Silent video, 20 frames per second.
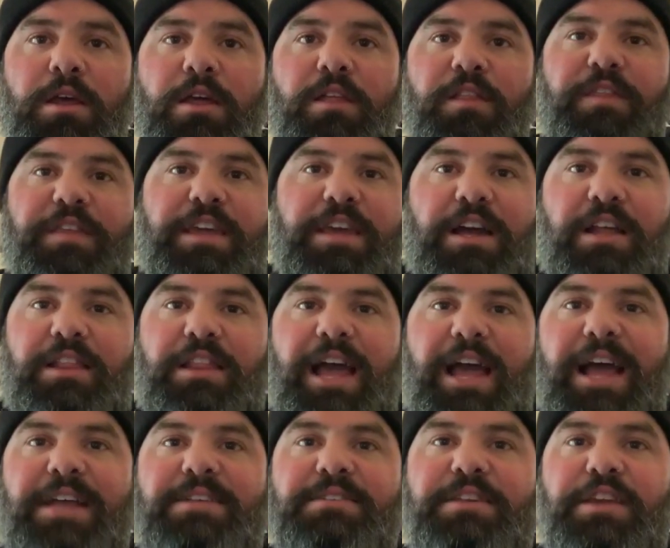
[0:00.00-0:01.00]
The
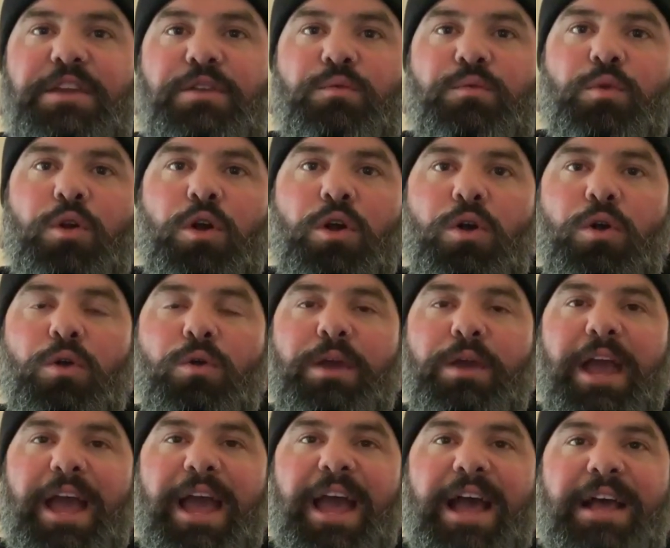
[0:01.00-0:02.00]
Alaskan Rogue
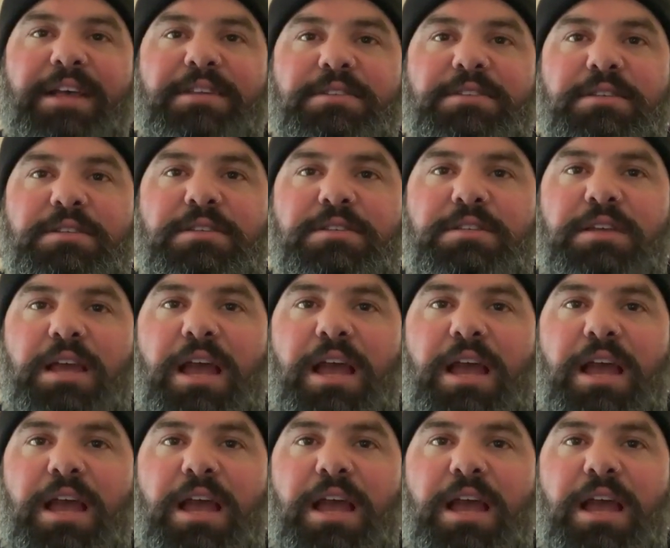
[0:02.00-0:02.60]
asks,